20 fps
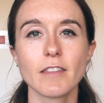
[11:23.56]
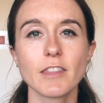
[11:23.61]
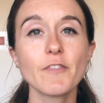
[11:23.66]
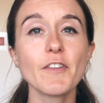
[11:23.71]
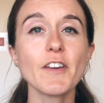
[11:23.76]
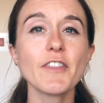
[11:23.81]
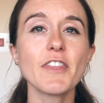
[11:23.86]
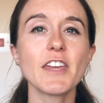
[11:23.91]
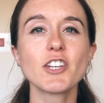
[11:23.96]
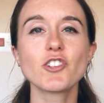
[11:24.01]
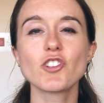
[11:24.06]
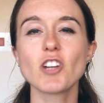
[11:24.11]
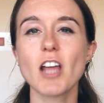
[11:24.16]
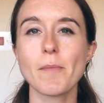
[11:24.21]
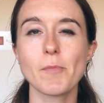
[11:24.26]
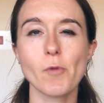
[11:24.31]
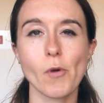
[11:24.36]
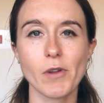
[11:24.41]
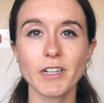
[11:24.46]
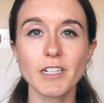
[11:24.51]
The fifth injury
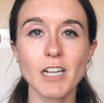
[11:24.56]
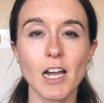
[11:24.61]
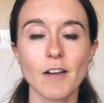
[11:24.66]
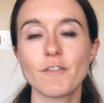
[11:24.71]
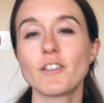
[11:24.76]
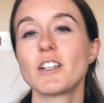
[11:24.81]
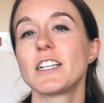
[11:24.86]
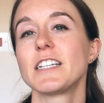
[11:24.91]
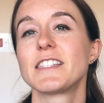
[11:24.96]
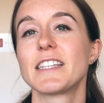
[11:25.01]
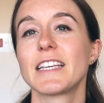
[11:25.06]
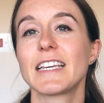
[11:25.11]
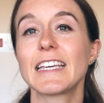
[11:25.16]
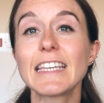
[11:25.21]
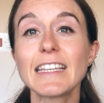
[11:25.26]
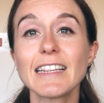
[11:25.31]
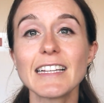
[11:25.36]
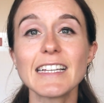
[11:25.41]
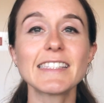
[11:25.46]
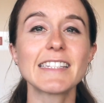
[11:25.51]
I'm going to cover is the
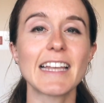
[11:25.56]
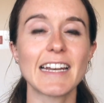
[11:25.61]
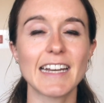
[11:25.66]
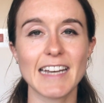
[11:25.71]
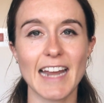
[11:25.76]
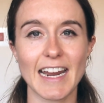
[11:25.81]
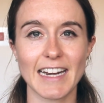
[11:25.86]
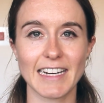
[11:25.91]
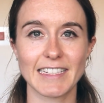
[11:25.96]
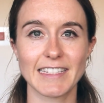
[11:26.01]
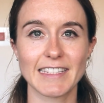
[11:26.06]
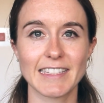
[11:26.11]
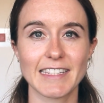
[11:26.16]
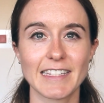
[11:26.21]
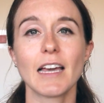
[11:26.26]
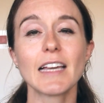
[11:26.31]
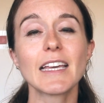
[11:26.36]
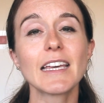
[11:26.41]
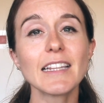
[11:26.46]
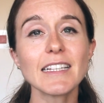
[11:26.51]
Achilles tendinitis.
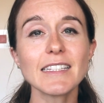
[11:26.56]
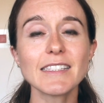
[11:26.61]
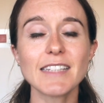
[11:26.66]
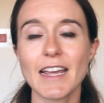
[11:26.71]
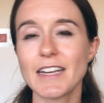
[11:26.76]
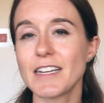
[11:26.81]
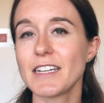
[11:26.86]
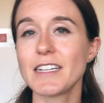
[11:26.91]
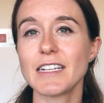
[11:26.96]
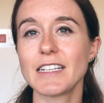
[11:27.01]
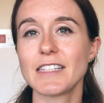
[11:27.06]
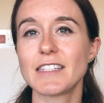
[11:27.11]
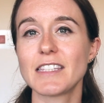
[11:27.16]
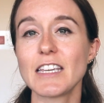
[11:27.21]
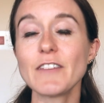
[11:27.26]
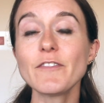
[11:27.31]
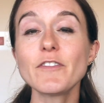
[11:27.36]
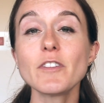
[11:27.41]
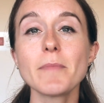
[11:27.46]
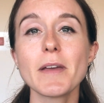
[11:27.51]
Achilles tendon is
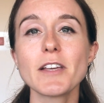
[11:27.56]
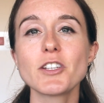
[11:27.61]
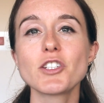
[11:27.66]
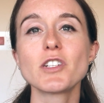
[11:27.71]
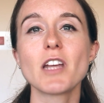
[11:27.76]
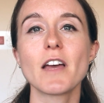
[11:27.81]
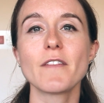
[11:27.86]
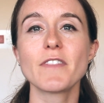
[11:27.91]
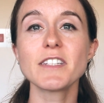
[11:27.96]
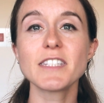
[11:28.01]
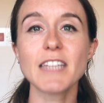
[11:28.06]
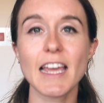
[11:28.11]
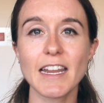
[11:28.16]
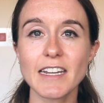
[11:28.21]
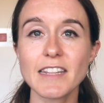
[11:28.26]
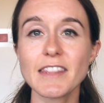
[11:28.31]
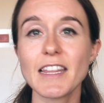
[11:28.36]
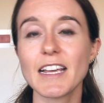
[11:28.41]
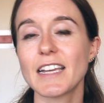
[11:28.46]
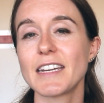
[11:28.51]
the inflammation of the
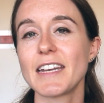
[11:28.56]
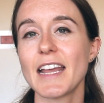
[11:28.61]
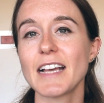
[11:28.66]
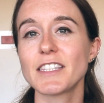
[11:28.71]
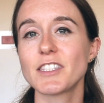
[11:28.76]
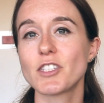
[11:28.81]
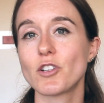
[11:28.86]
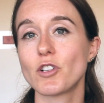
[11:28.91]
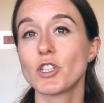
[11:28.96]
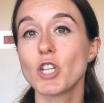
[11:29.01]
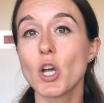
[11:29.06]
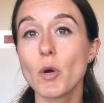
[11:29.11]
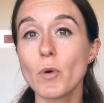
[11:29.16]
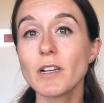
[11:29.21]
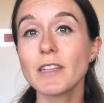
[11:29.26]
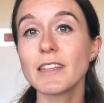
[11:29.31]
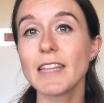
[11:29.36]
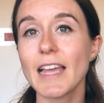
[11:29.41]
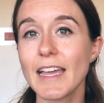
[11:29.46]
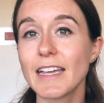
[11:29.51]
tendon that connects your
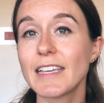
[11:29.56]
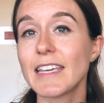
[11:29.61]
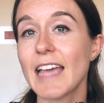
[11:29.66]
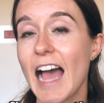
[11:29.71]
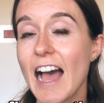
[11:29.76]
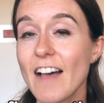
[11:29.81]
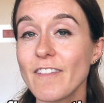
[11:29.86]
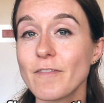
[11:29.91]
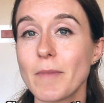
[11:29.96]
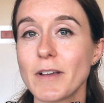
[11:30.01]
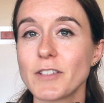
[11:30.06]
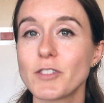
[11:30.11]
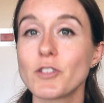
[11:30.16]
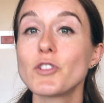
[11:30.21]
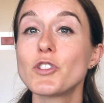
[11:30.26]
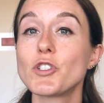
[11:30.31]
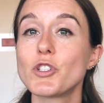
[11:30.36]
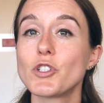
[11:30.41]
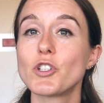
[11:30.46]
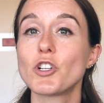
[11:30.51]
lower leg calf
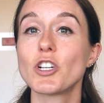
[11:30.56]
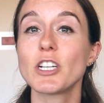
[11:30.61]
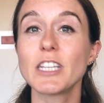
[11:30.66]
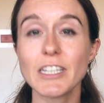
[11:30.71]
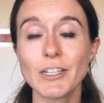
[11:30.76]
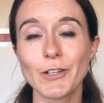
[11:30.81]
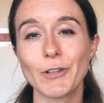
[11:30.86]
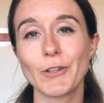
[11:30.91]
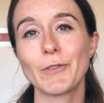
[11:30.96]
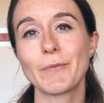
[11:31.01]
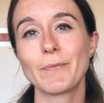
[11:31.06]
muscle to your heel.